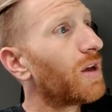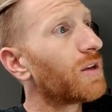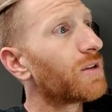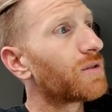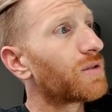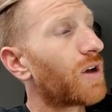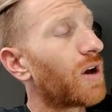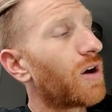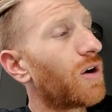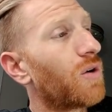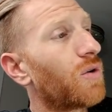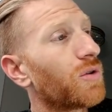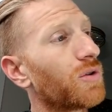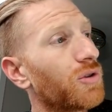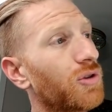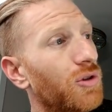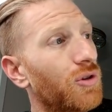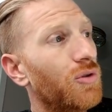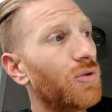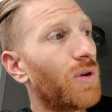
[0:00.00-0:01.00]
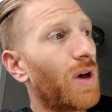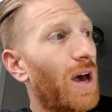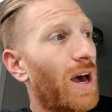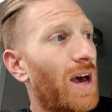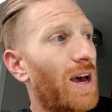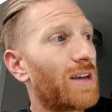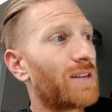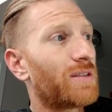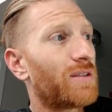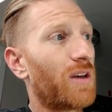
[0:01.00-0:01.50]
So you
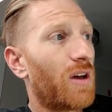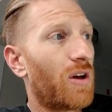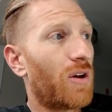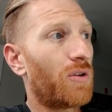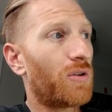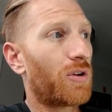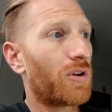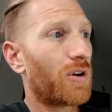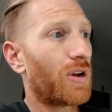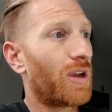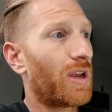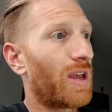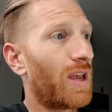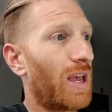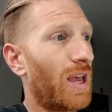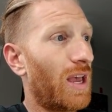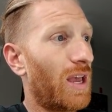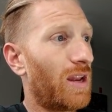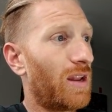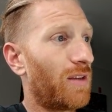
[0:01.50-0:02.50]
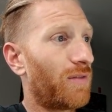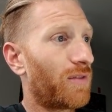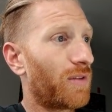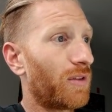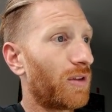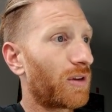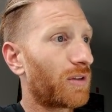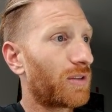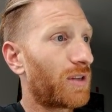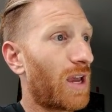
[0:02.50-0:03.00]
as the owner, and if you
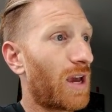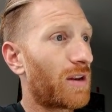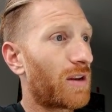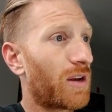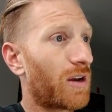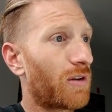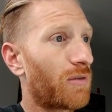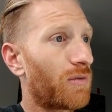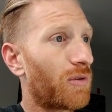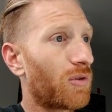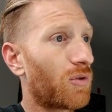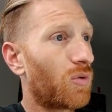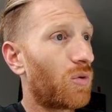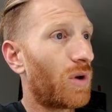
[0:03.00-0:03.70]
look down here real